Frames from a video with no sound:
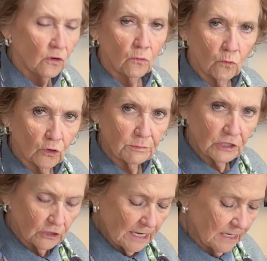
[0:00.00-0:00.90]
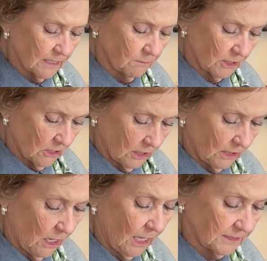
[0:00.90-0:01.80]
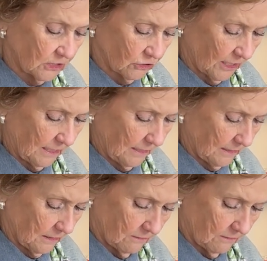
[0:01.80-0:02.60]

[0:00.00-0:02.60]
Warm to your hand, but not hot to your hand.